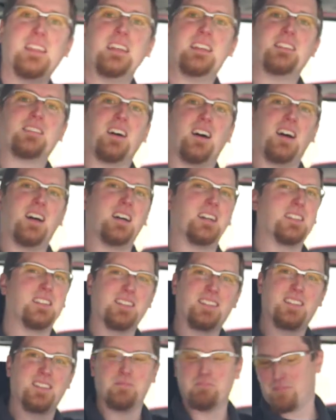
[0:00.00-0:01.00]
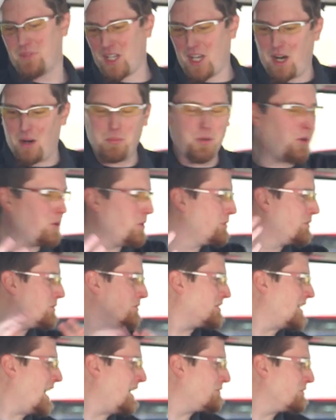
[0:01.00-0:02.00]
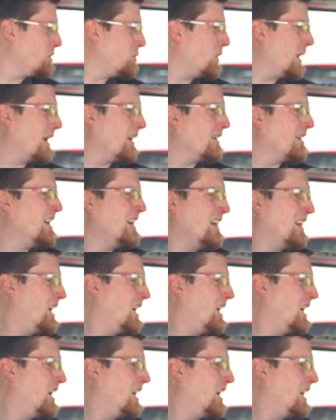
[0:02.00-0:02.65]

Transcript: things on, cup holders everywhere,